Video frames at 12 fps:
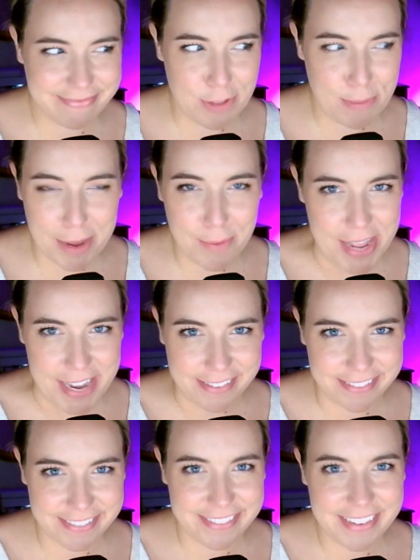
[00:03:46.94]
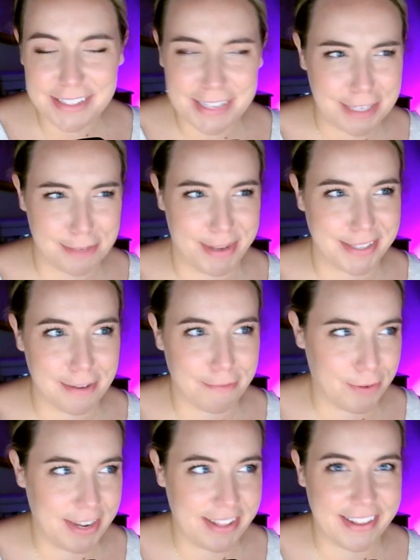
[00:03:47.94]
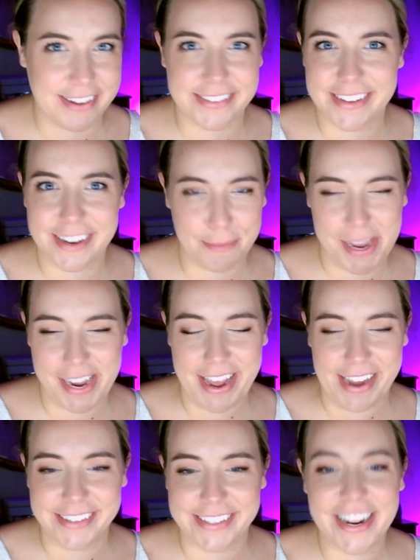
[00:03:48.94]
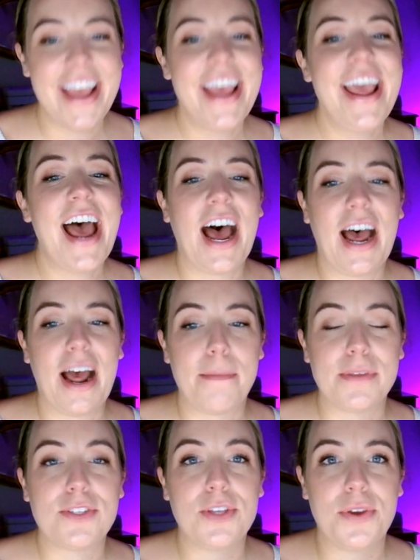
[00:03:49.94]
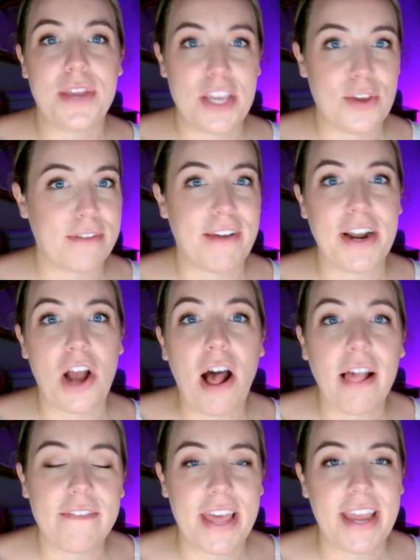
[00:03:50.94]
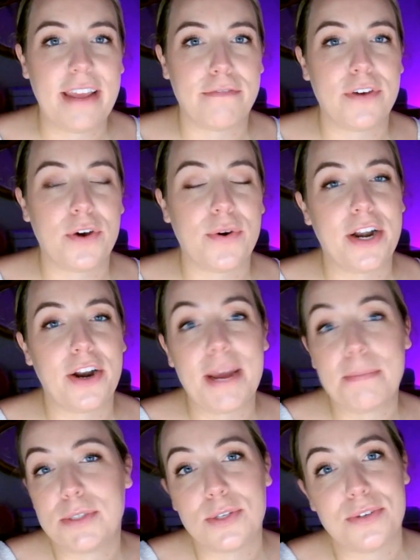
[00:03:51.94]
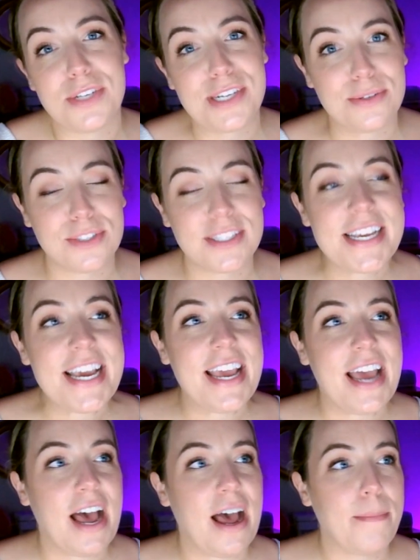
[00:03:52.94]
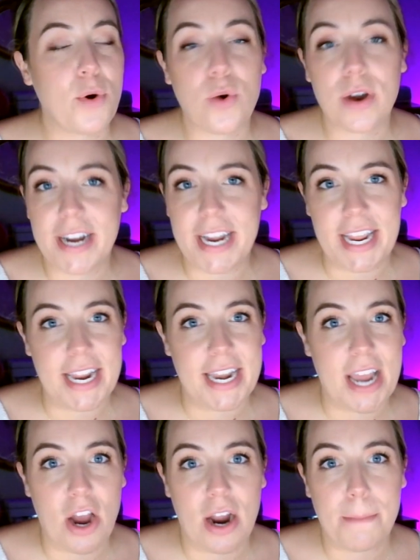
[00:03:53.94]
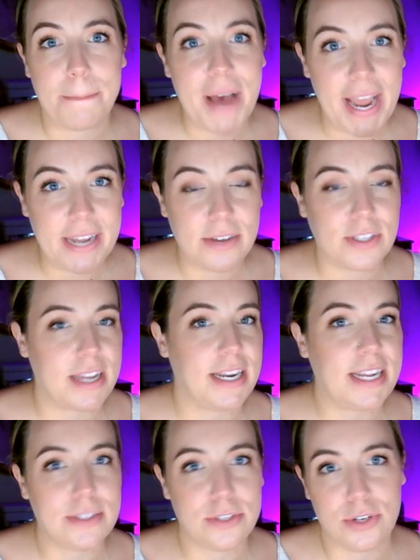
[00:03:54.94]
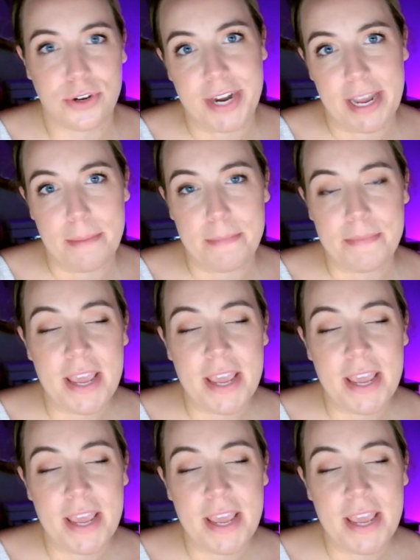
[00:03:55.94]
you might win 6 months of free clothes. Oh my gosh. So you can find all of that info in our episode notes or in our bios on Instagram.